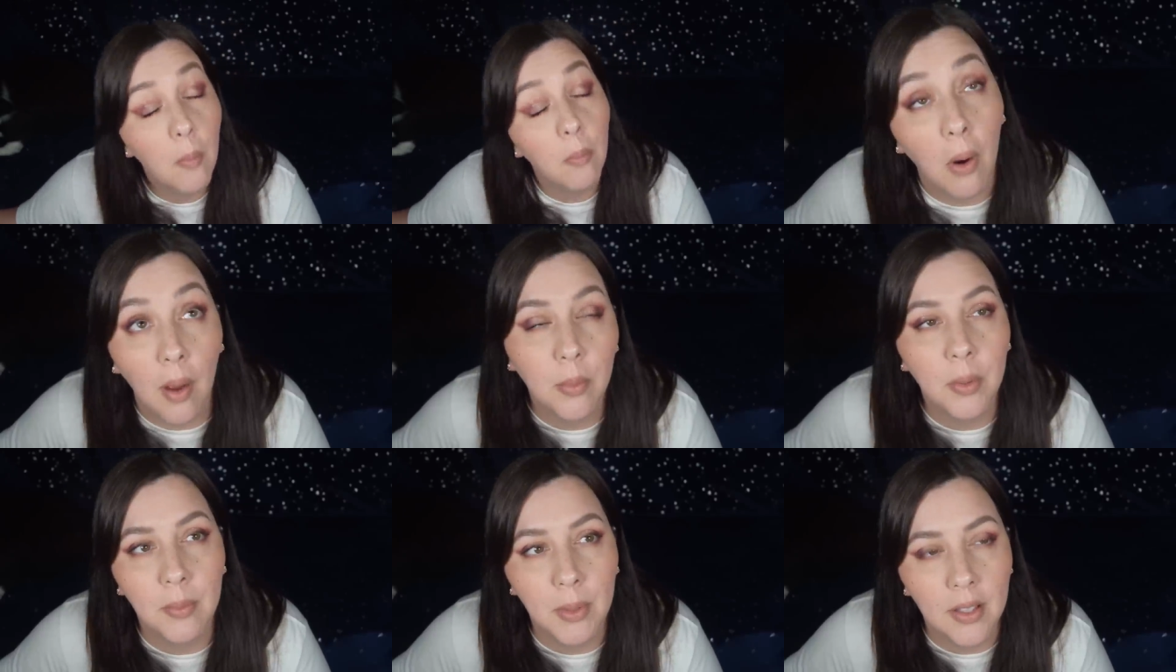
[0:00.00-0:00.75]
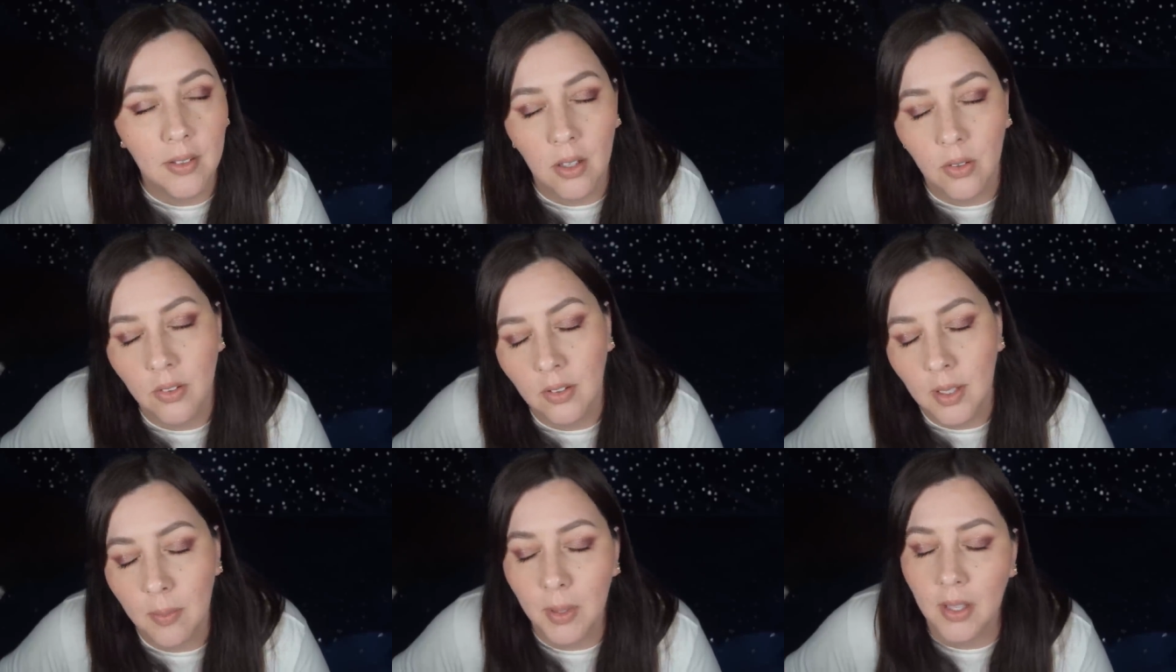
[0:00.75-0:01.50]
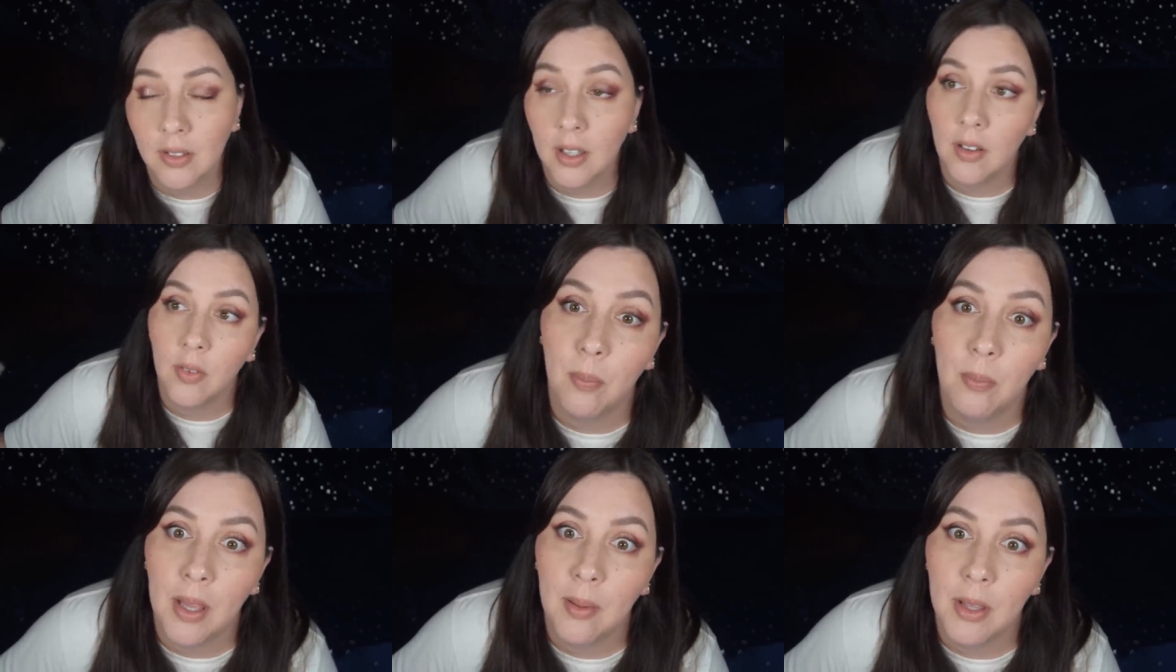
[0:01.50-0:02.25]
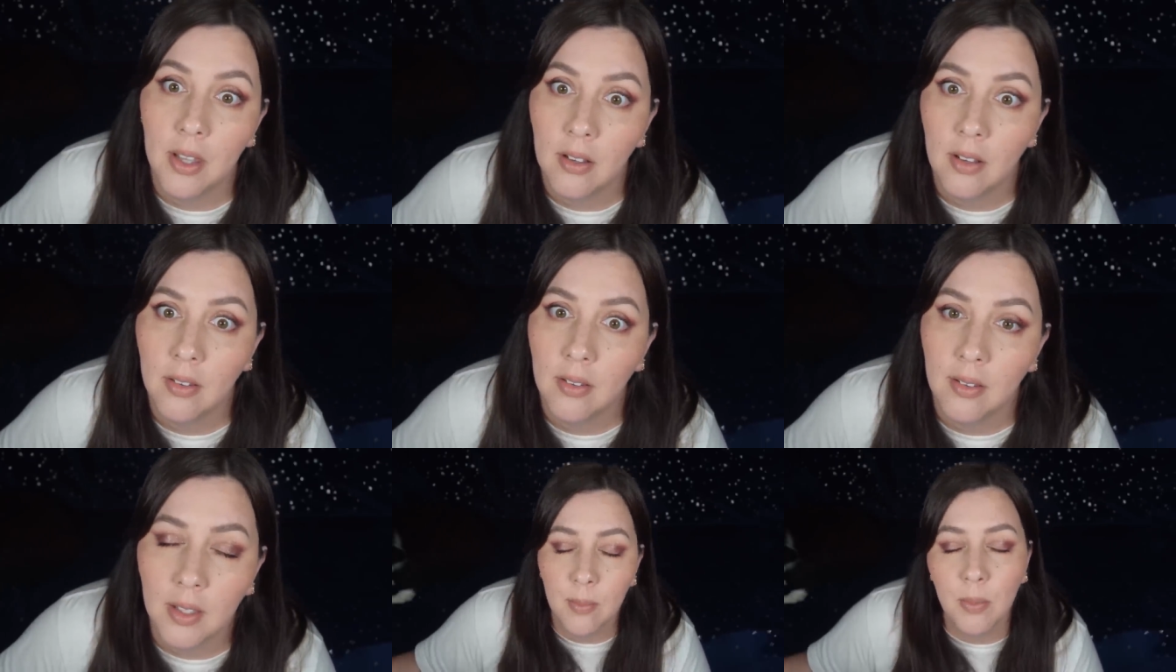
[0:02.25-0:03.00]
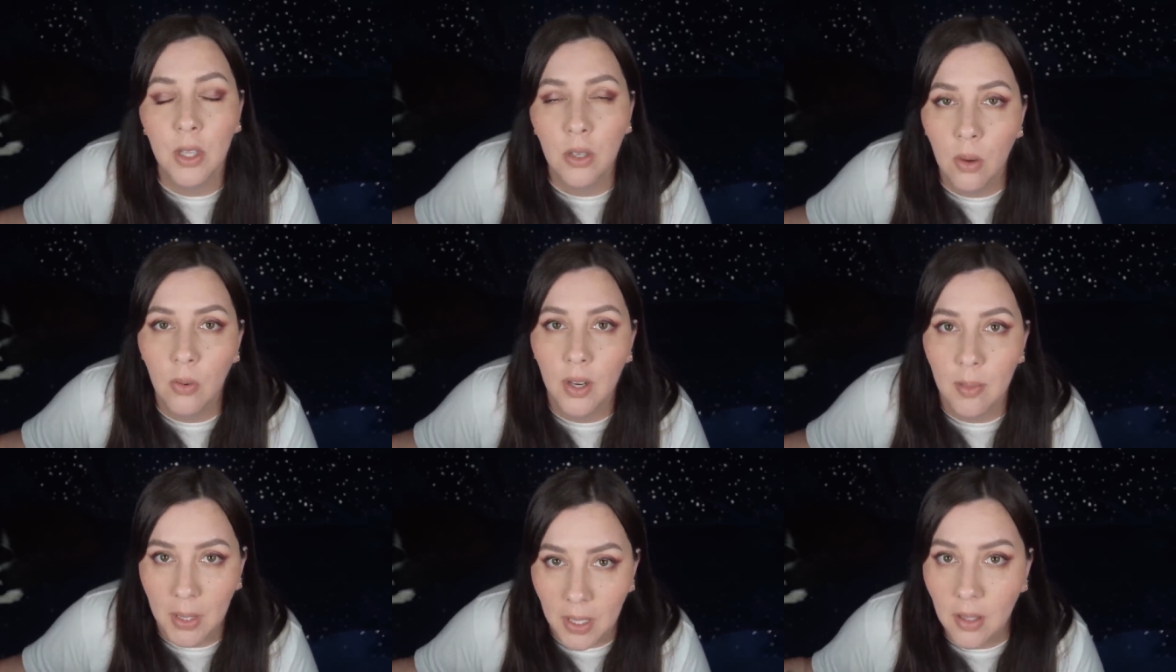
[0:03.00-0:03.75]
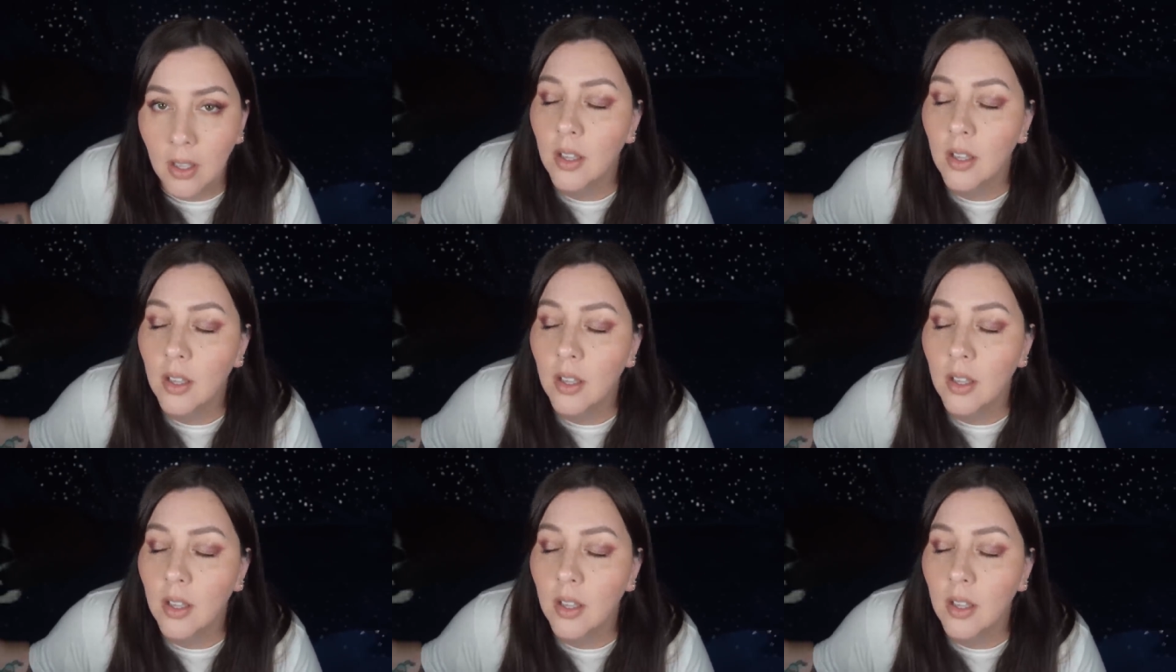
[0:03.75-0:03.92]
Probably because I don't sleep, because I have a baby that doesn't sleep, but you know what I mean.